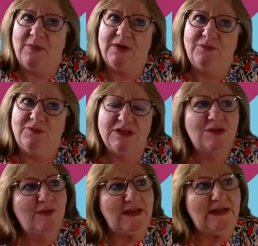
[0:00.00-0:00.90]
And we
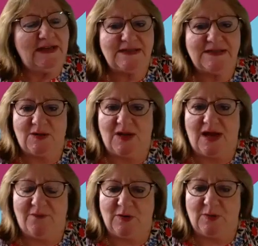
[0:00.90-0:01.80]
just really needed to
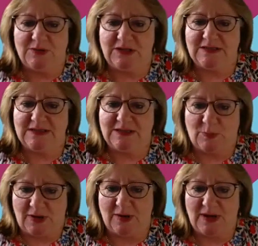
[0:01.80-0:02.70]
have the opportunity to
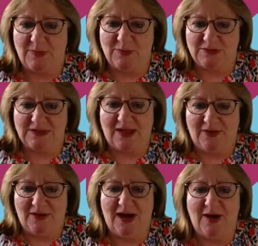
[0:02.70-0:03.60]
bring people
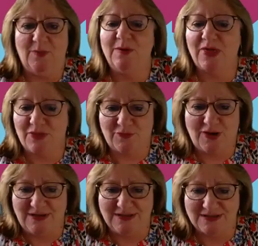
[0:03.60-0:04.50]
together. And we were
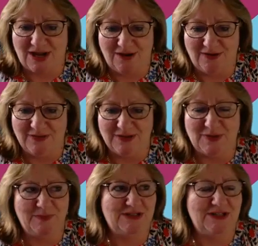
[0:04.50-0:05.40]
thrown into COVID,
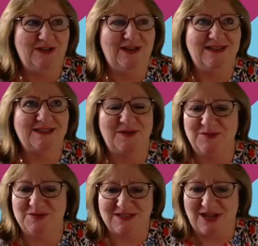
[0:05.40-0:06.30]
weren't we, Julie? So it
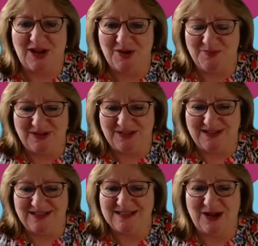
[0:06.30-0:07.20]
was just like, oh my
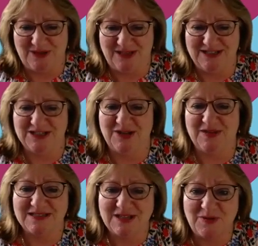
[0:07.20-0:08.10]
goodness, how are we going to do this?